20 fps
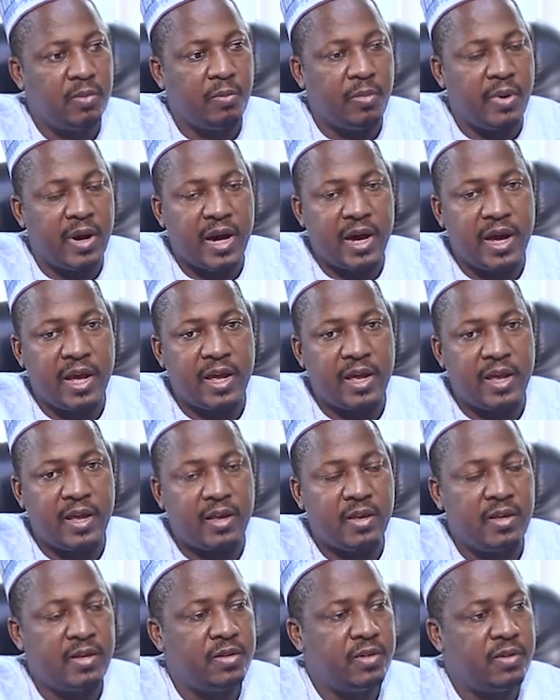
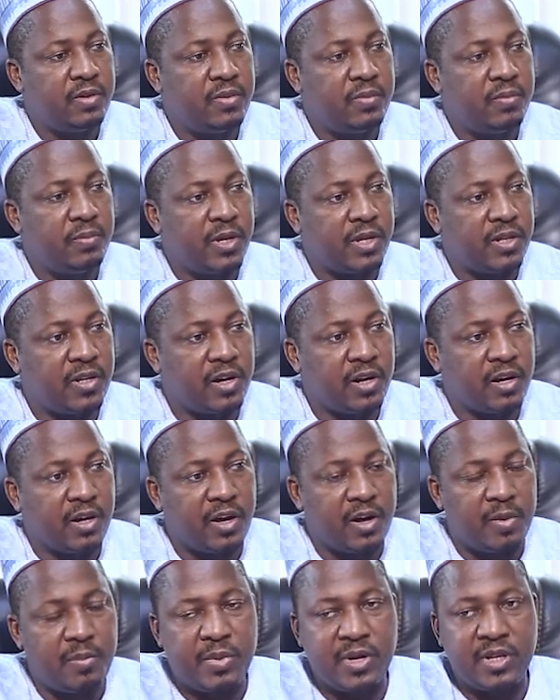by Federal
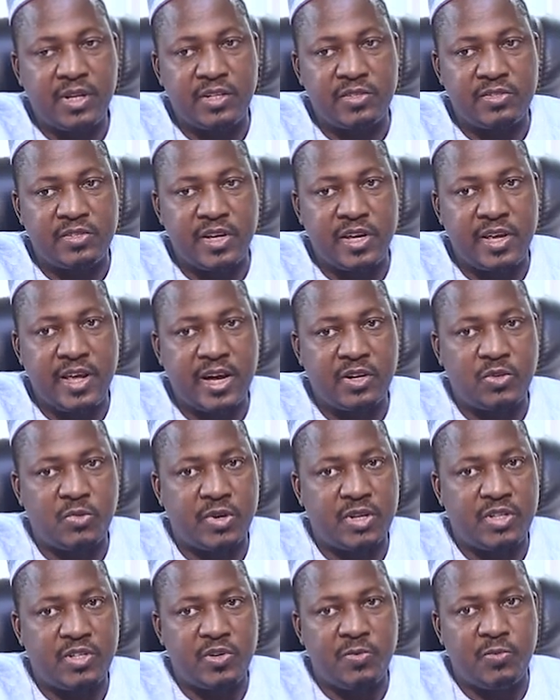Government in the year
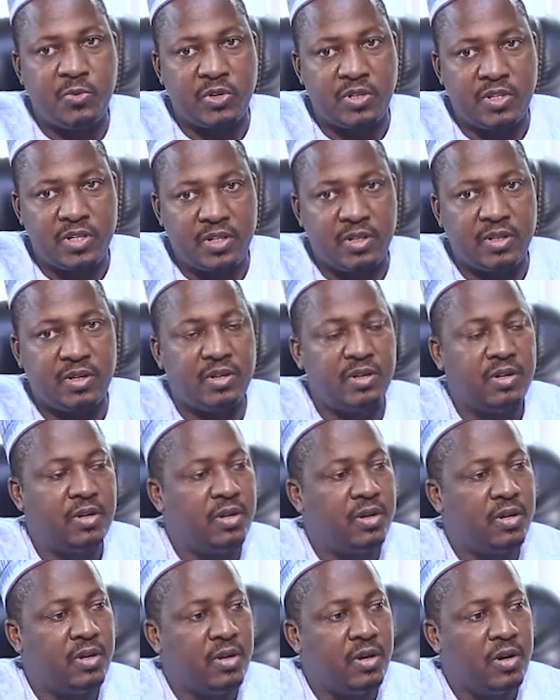2014,
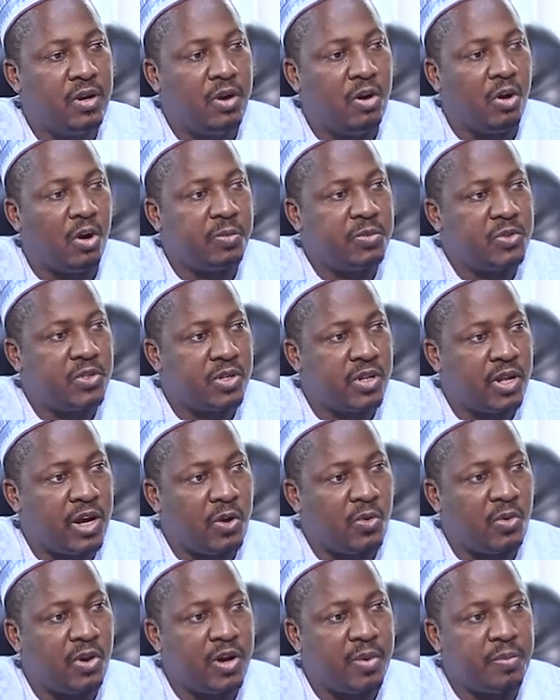up to
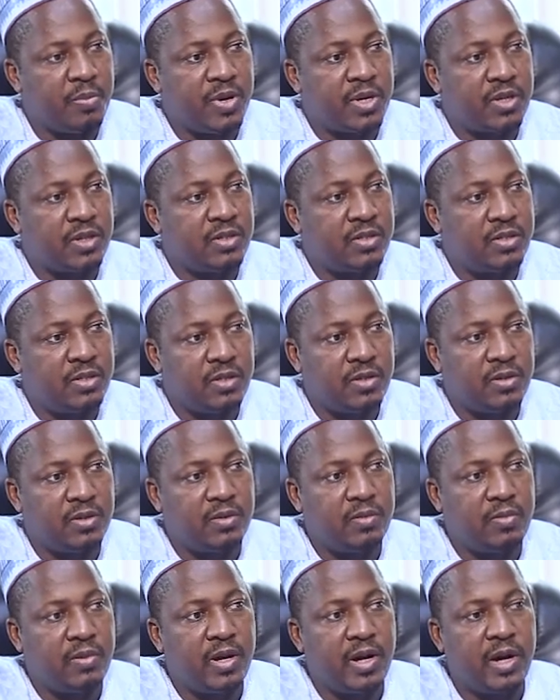now government
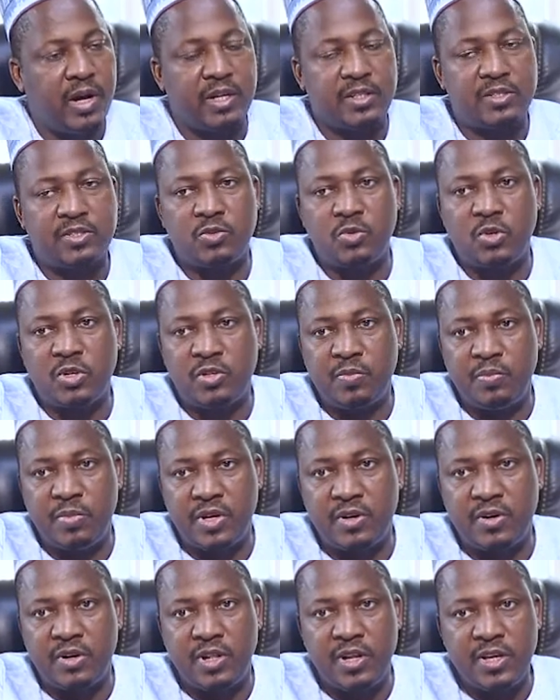has not
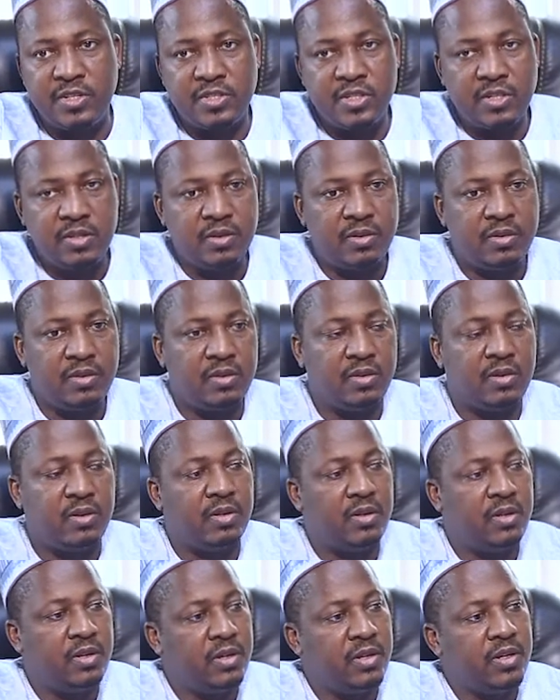been releasing
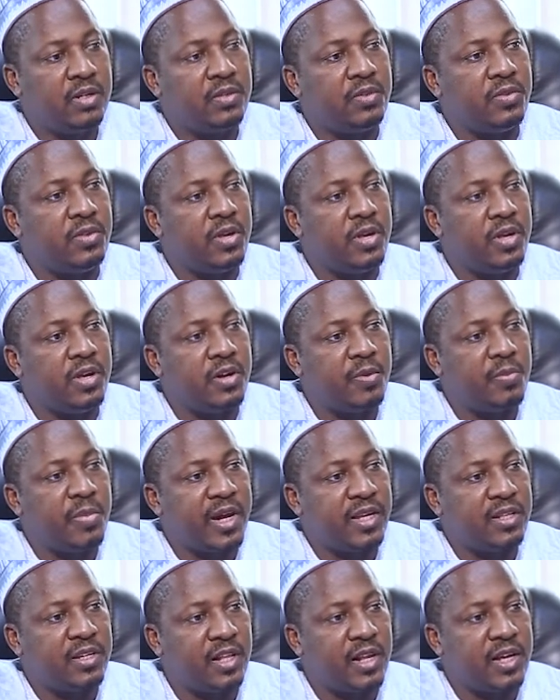the
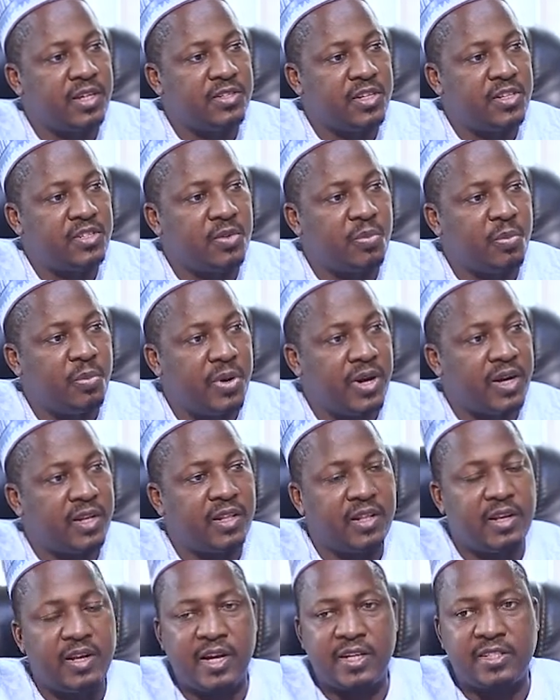revitalization
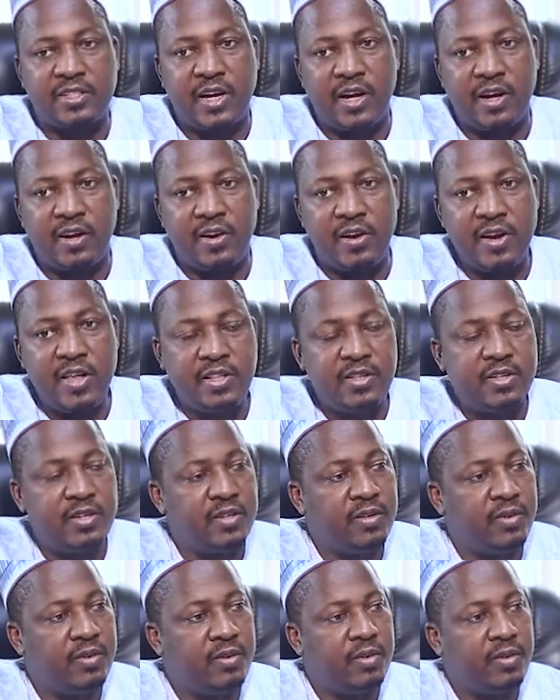fund as agreed
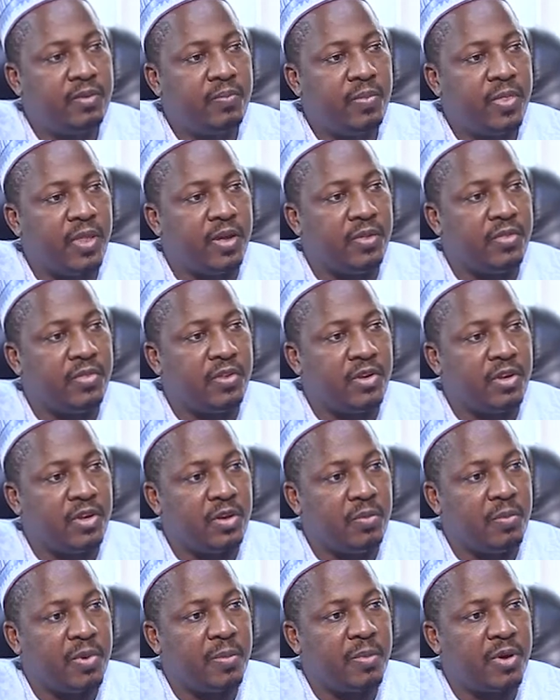in
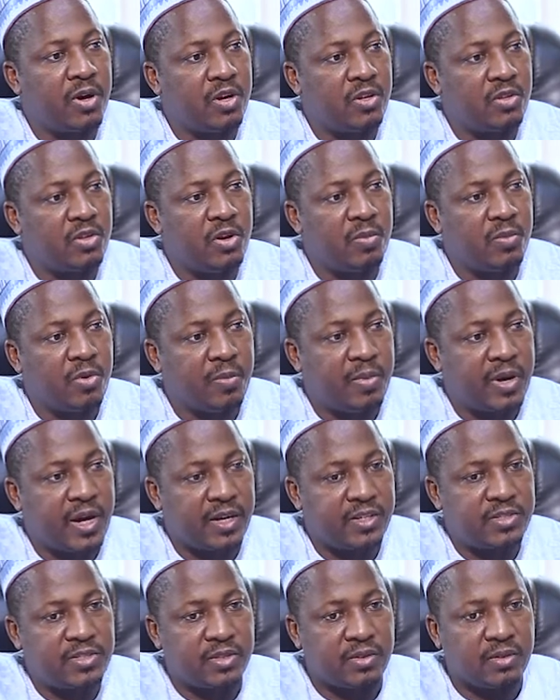the Memorandum of
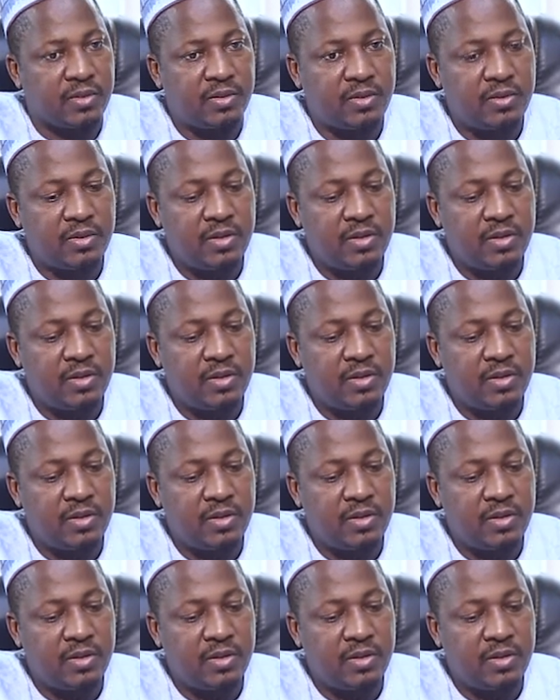Action.